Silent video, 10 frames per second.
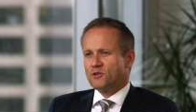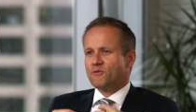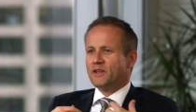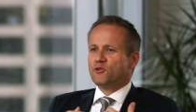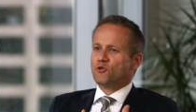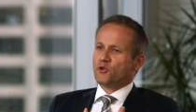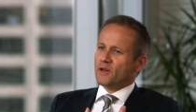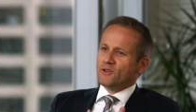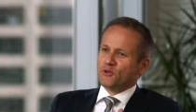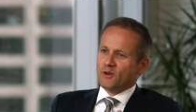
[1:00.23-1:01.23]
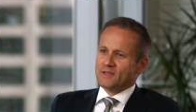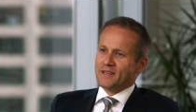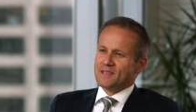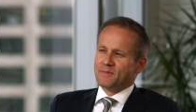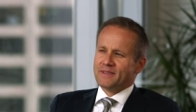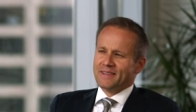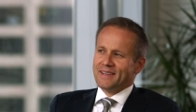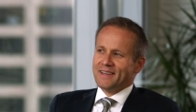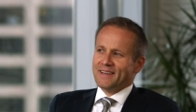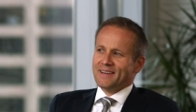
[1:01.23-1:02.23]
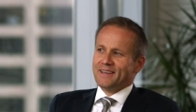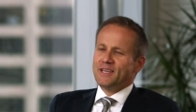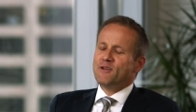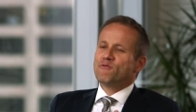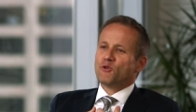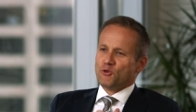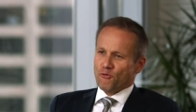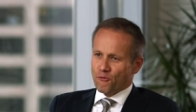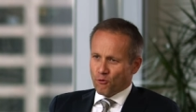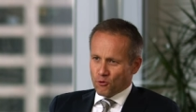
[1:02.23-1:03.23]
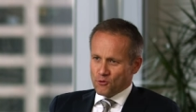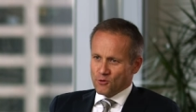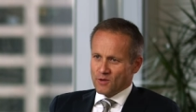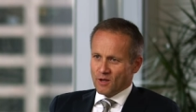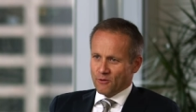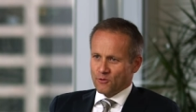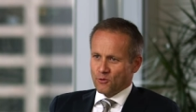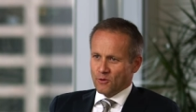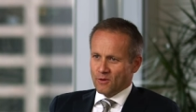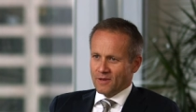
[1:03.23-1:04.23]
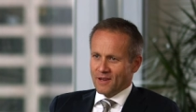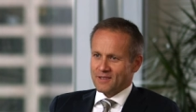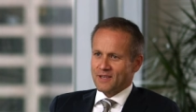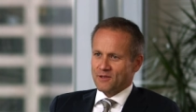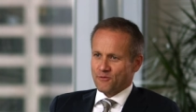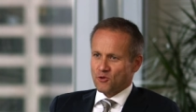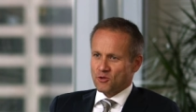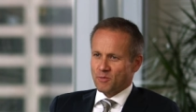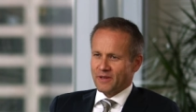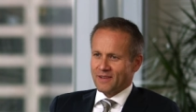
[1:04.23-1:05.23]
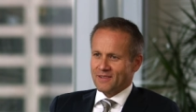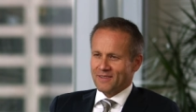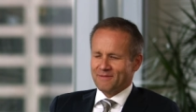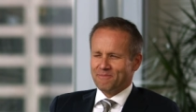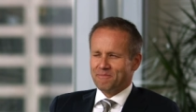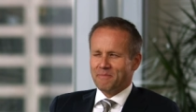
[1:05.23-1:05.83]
When you do your internal assessment, even though you force yourself to assess future potential,